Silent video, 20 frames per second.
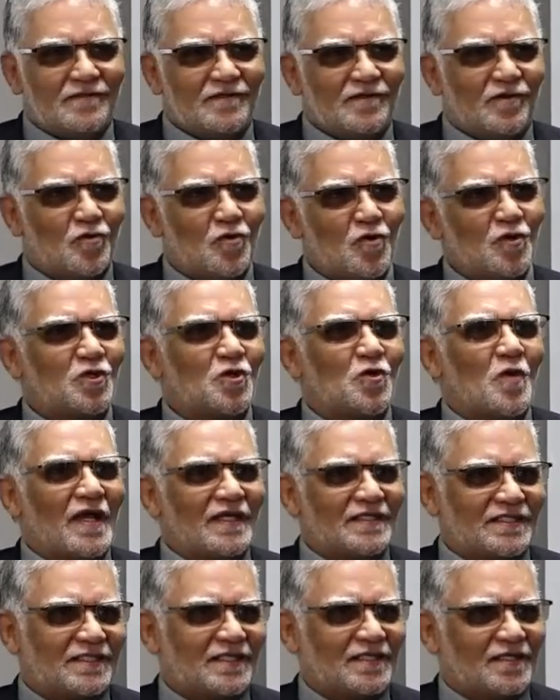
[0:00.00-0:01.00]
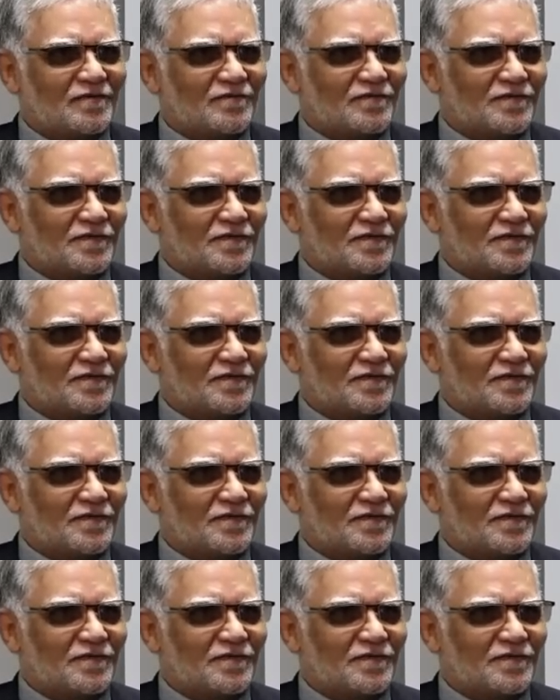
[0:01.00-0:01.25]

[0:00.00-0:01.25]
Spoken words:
Who do I serve?